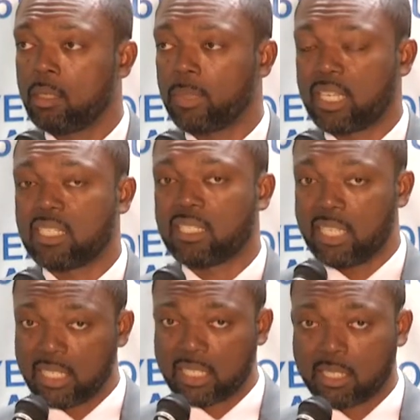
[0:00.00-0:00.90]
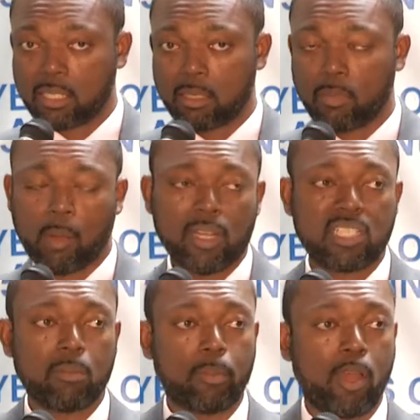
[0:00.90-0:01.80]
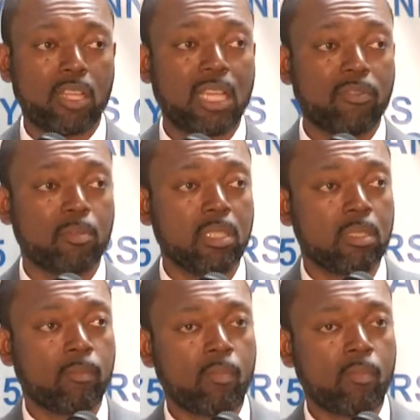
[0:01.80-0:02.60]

because this Barbados Labour Party government